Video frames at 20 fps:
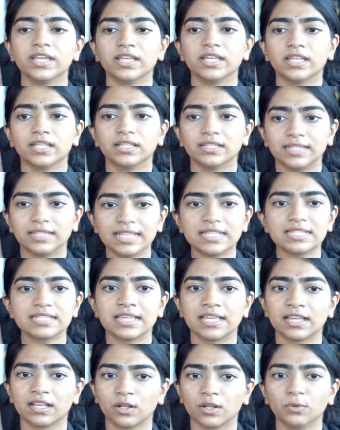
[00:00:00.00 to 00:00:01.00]
These
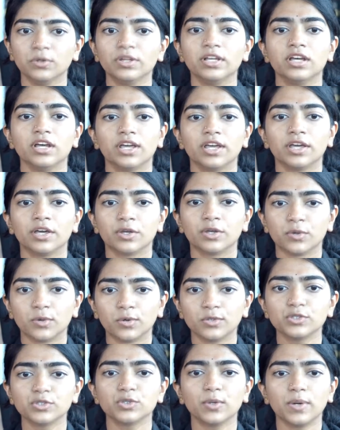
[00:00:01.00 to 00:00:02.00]
include
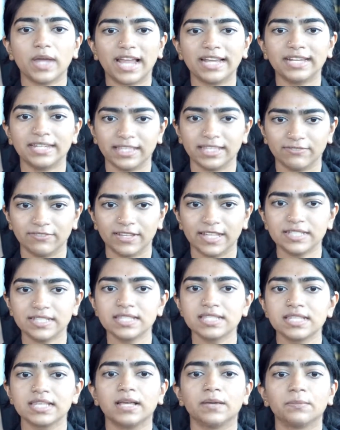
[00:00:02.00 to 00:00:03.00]
roadshow and
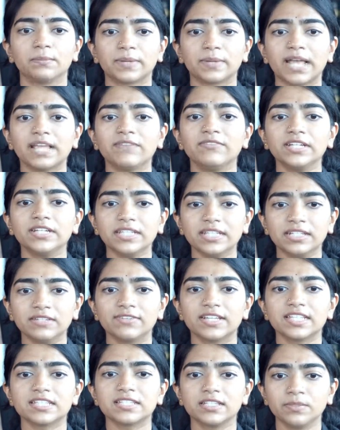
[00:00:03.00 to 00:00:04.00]
events, private
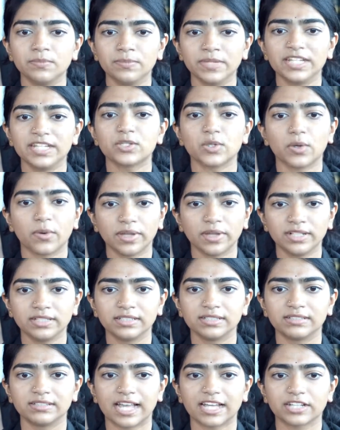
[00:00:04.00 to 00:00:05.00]
investor meets or
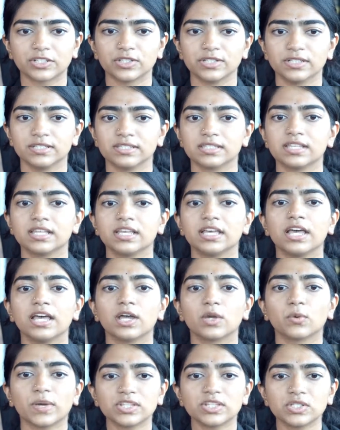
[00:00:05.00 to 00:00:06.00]
interactions,
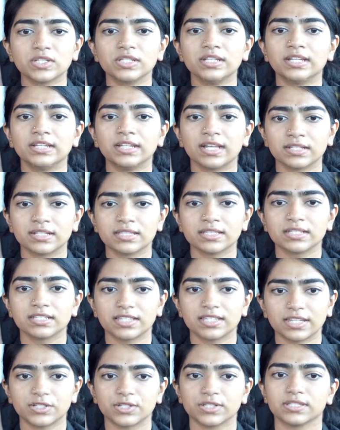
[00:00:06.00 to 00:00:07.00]
question and answer
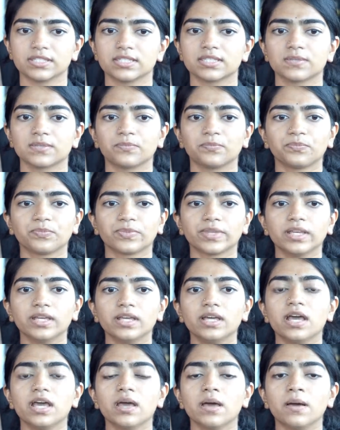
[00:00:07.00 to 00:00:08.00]
sessions.
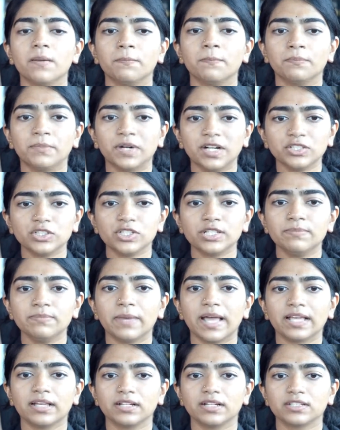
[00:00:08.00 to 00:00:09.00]
Merchant
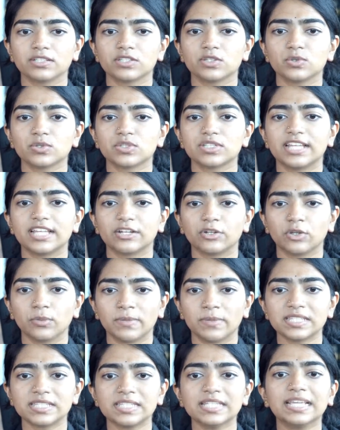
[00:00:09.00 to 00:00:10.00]
bankers use their
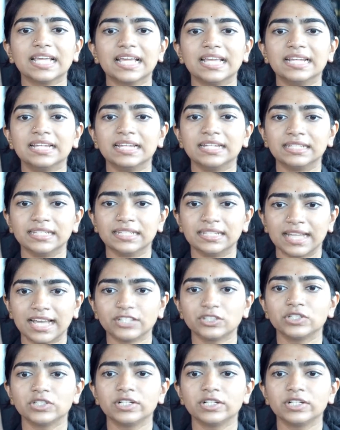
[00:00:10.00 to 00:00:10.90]
domestic and international